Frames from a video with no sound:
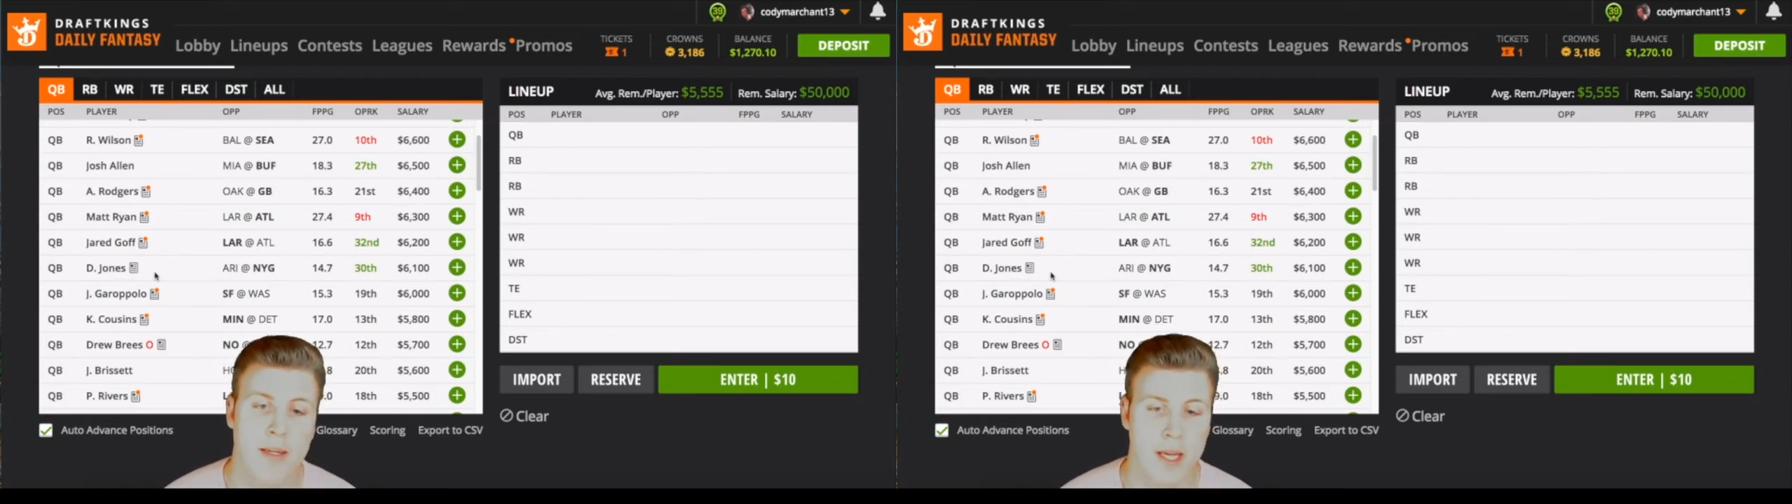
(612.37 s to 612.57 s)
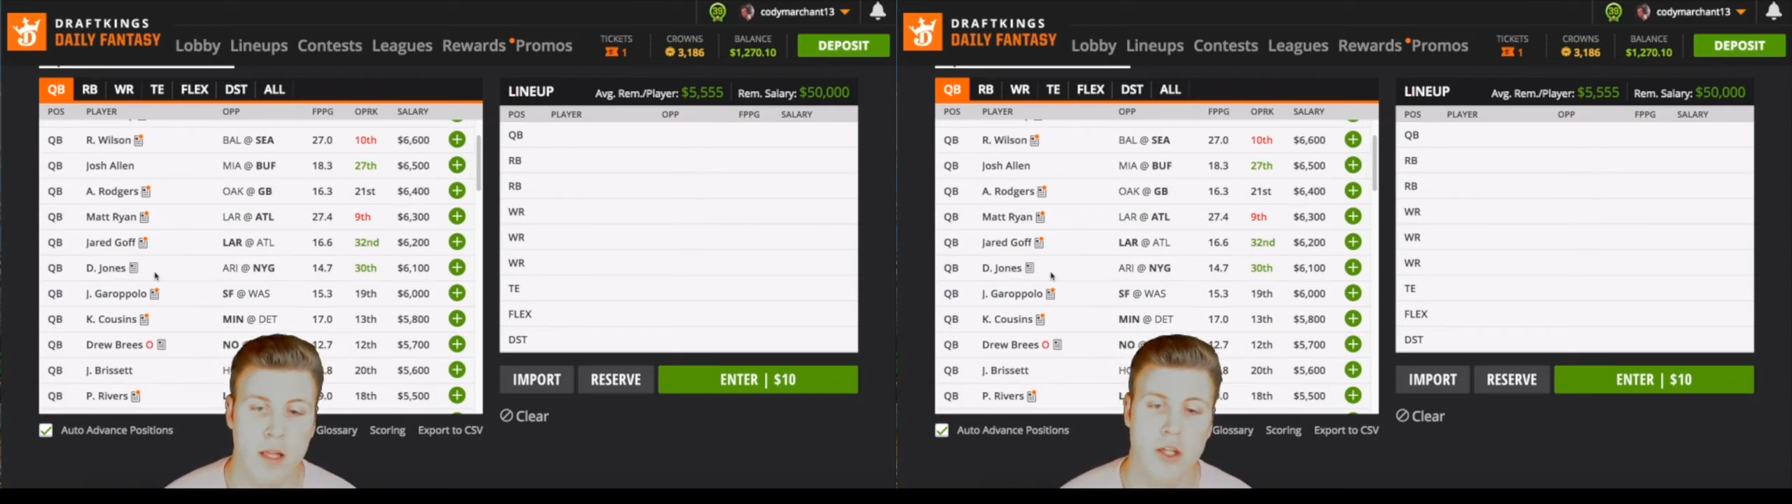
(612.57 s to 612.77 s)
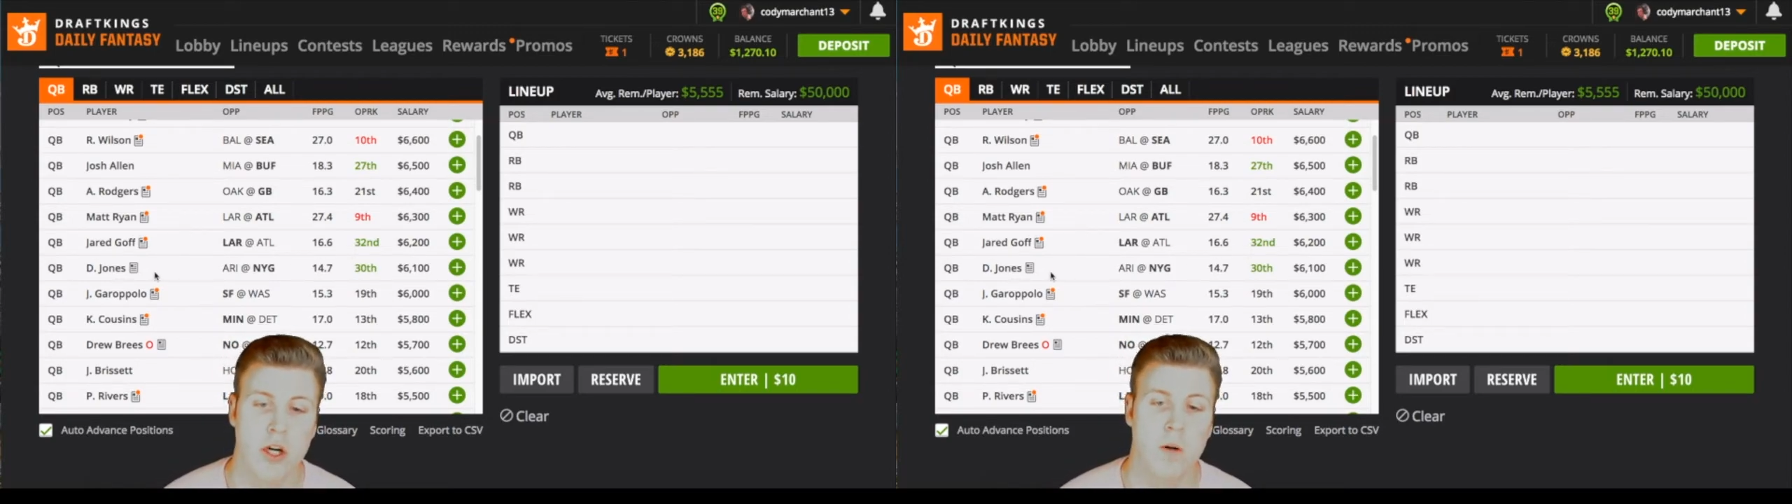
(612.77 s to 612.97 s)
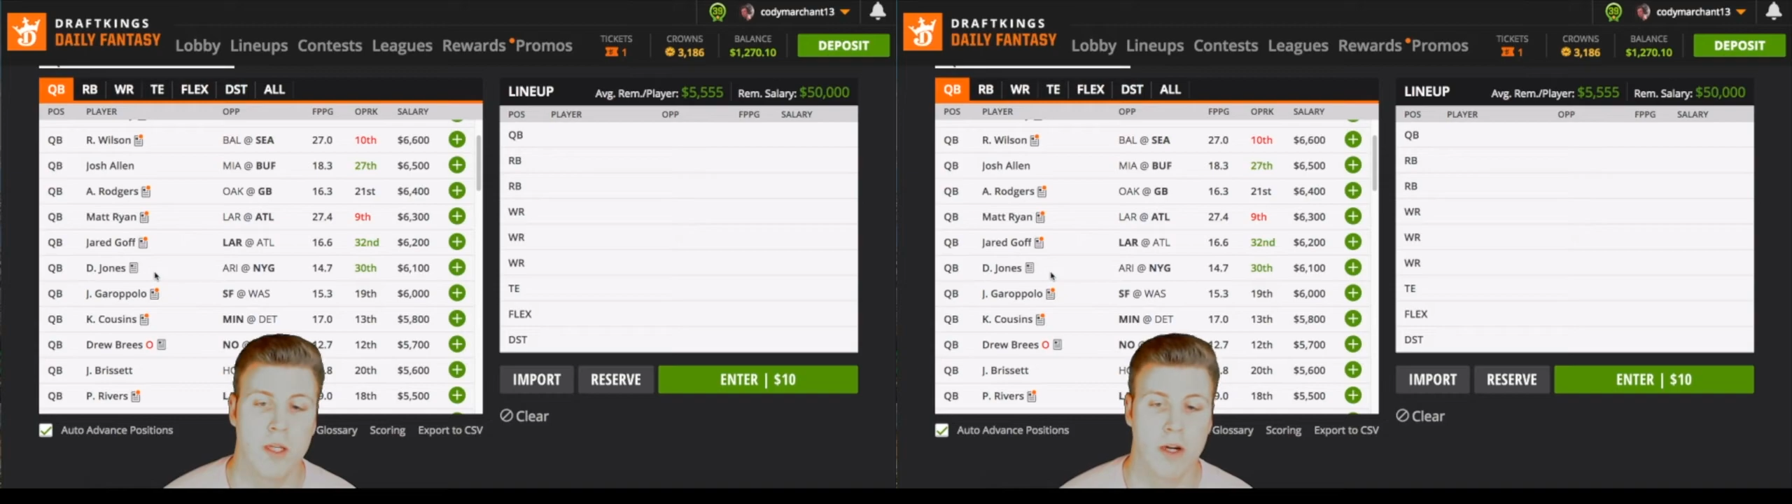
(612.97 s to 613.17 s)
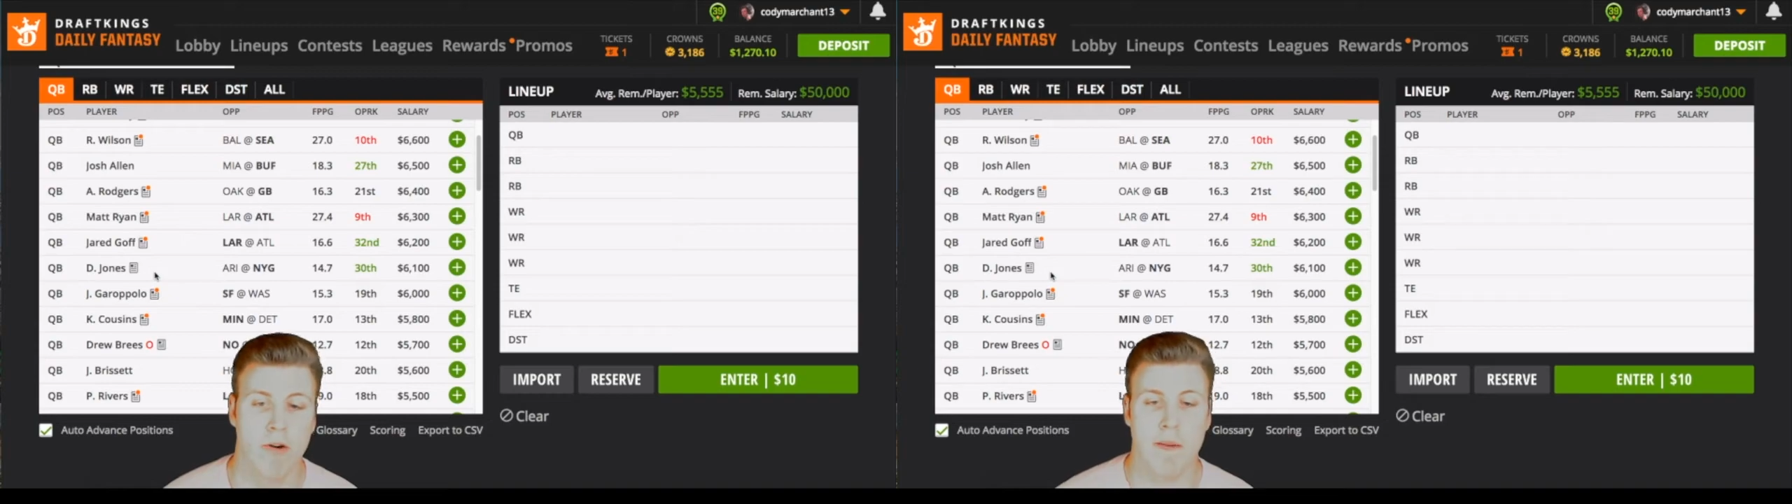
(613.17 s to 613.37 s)
Daniel Jones
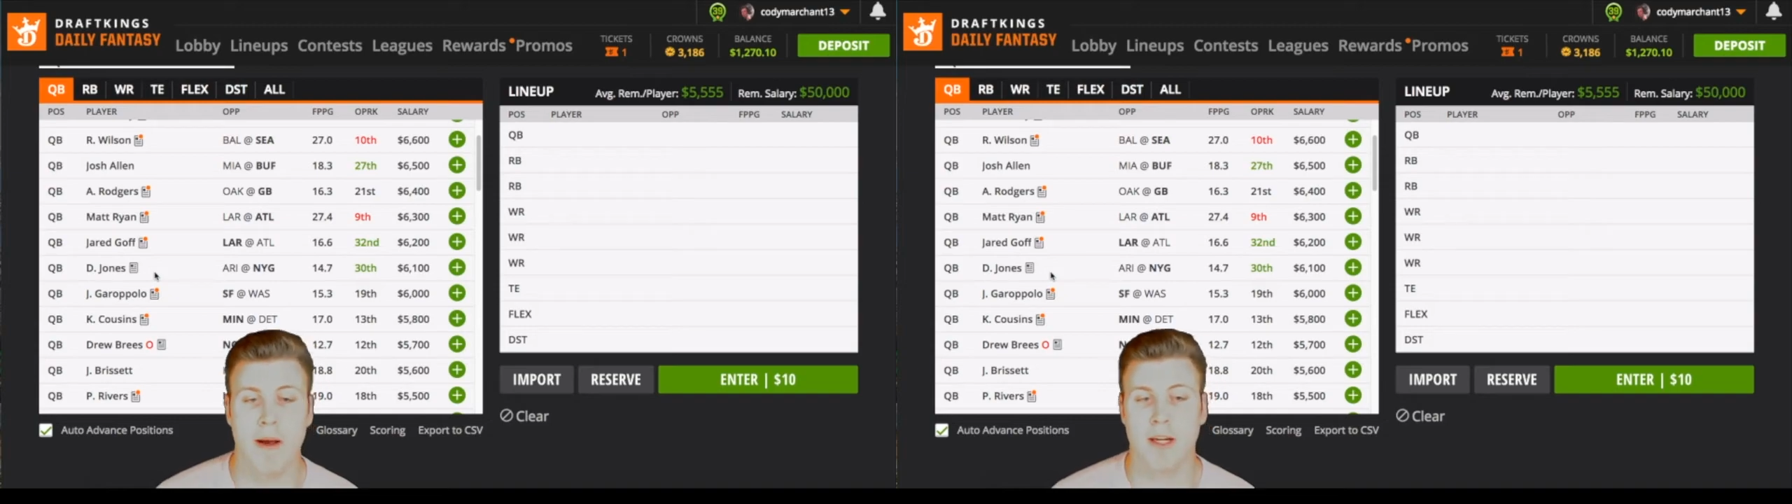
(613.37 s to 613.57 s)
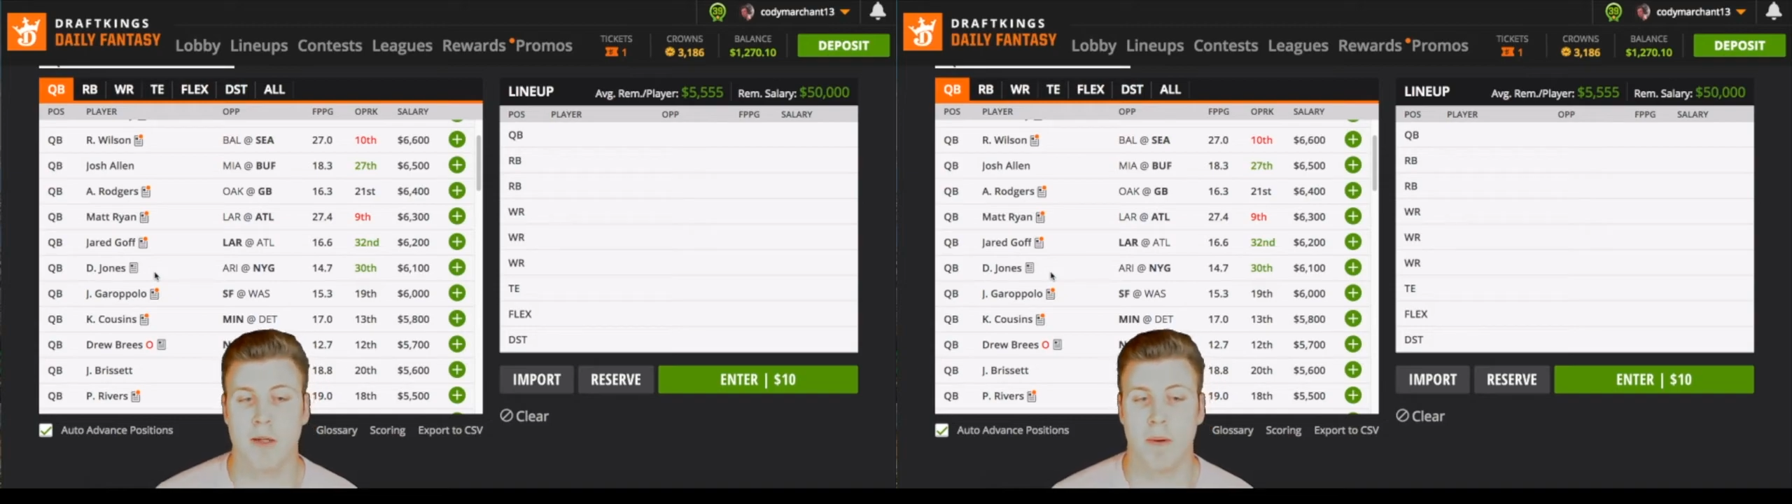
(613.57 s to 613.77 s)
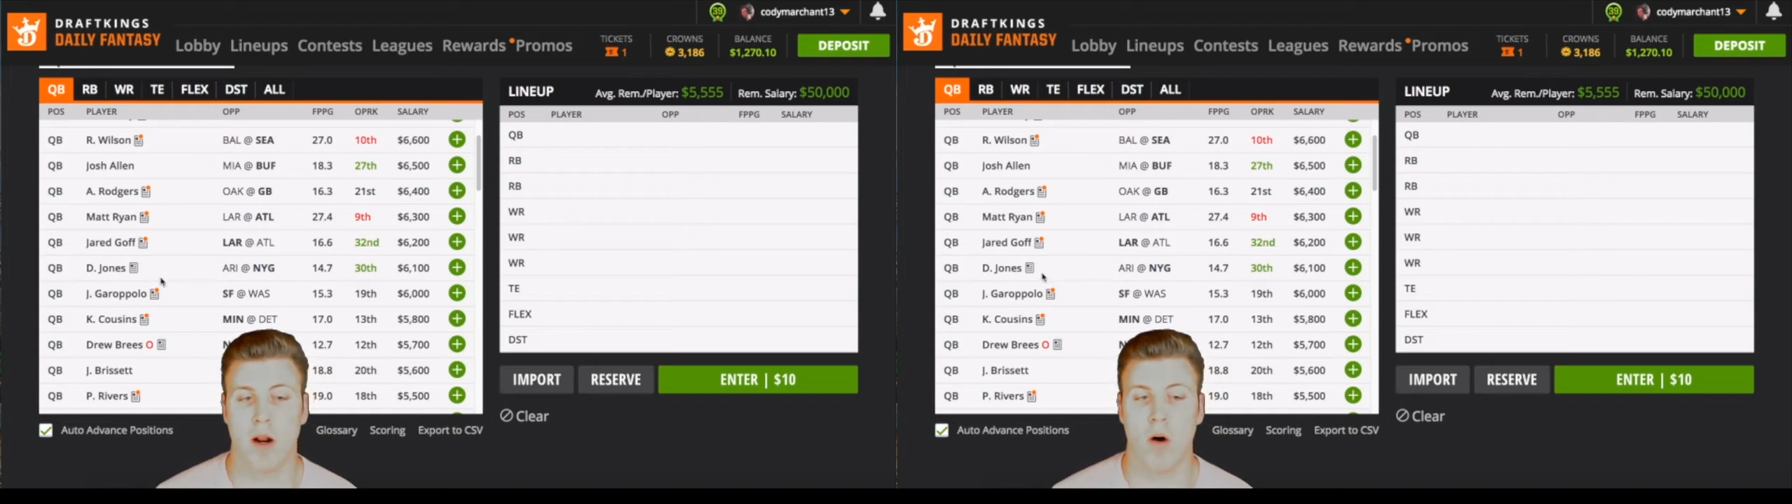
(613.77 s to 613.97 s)
in a great matchup at